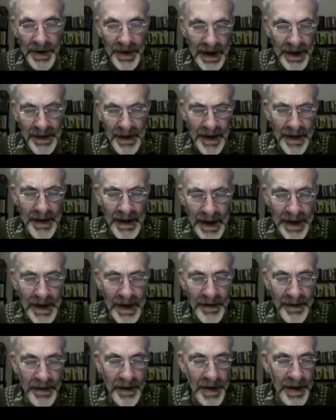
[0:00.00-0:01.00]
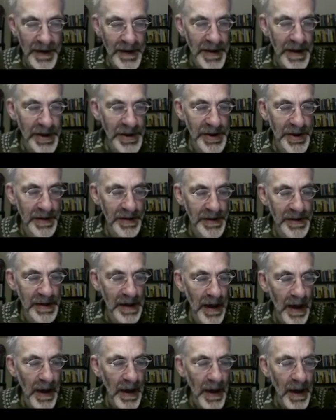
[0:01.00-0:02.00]
They're different conditions.
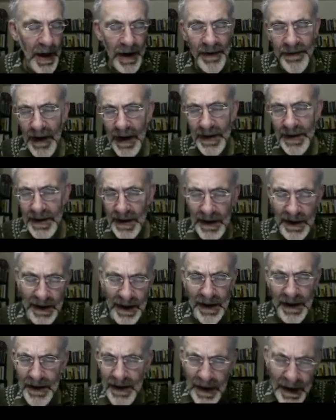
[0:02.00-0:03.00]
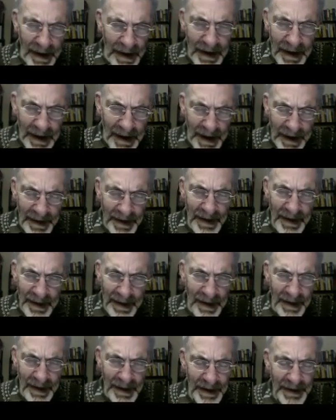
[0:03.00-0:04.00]
In fact, there
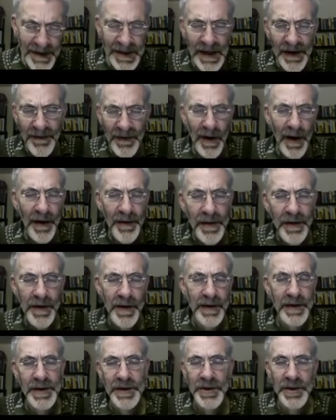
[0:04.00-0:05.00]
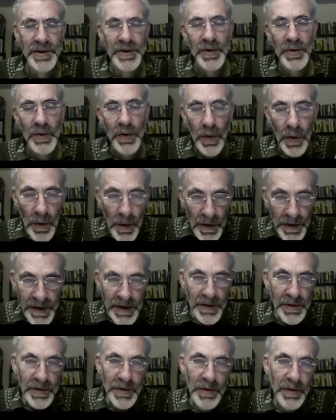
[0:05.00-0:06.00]
are several other conditions. You could
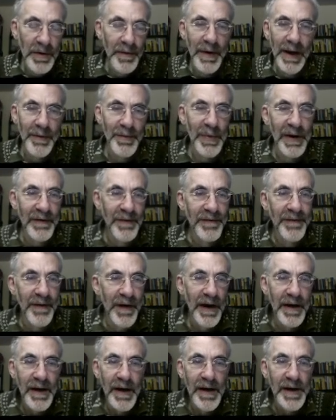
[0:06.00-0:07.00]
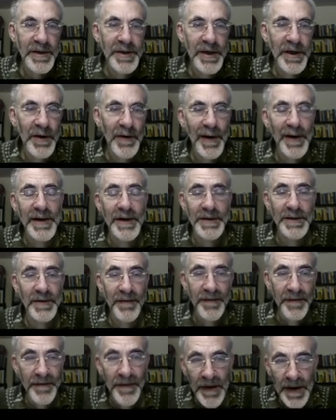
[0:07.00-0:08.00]
also talk about being finitely generated as a
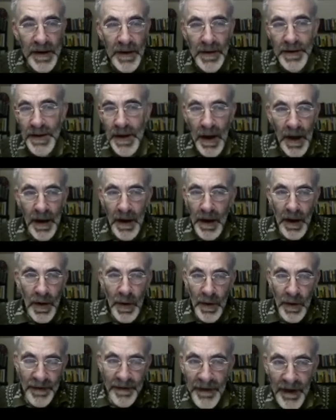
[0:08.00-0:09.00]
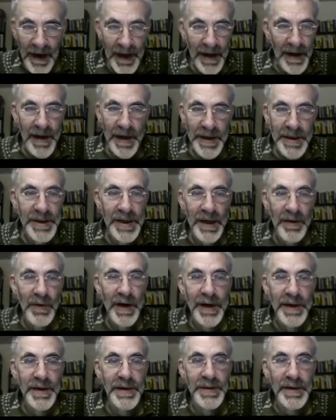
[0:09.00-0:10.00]
field or finitely
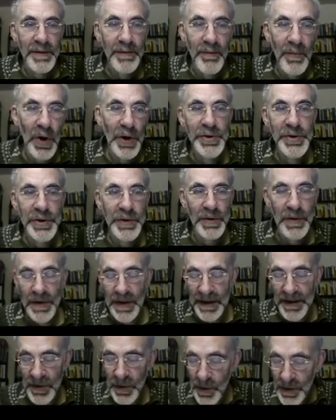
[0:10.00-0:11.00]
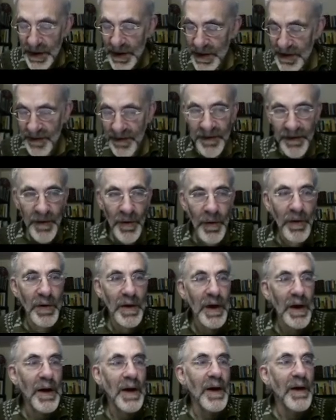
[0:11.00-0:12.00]
generated as a module. And all these
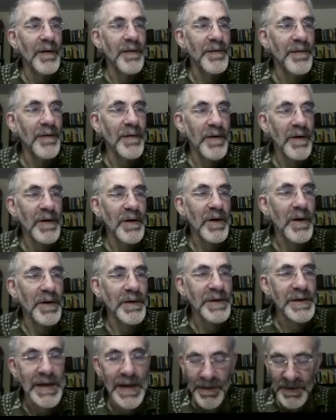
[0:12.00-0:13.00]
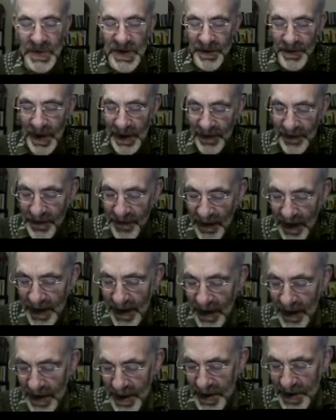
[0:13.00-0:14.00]
four concepts of being
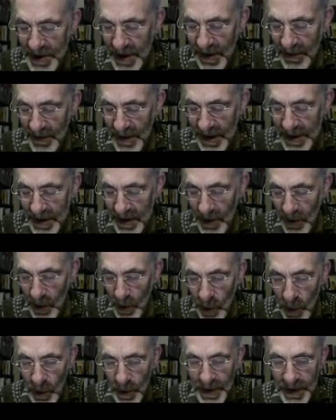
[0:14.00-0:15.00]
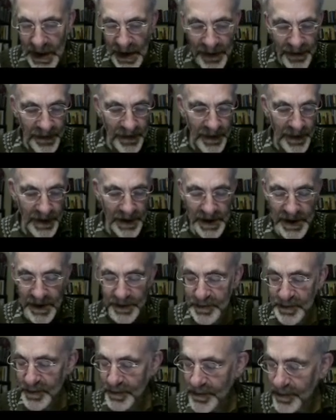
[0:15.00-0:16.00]
finitely generated are all different.
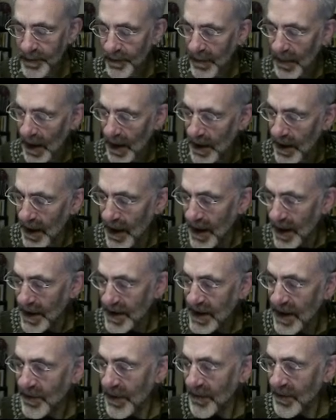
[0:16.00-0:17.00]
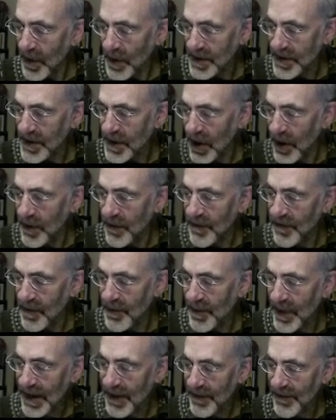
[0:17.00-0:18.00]
So we've got to go
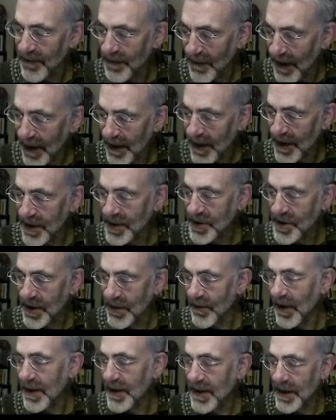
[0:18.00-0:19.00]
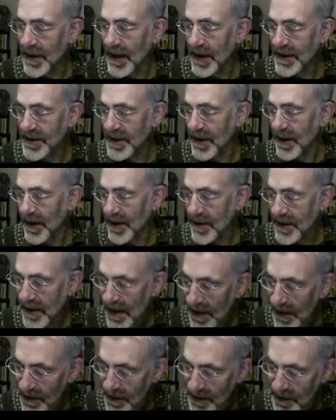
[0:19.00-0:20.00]
from being finitely generated as an
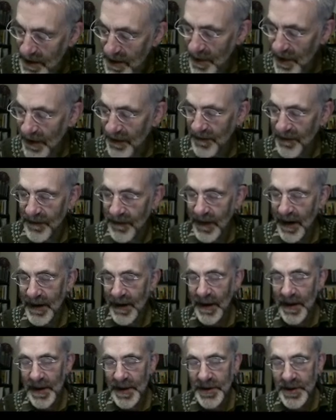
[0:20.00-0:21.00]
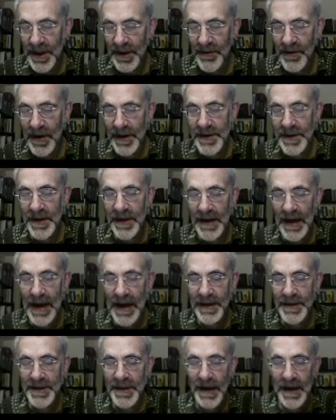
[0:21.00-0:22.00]
ideal to being finitely generated
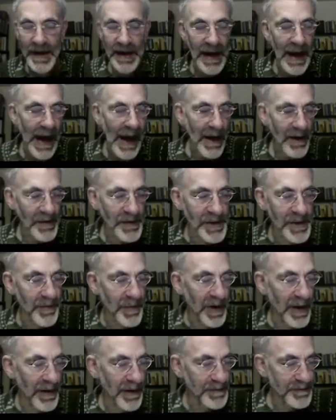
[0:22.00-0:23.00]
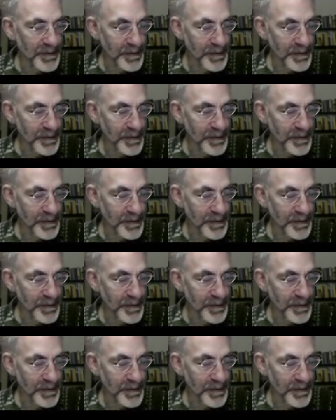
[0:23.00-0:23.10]
as an algebra.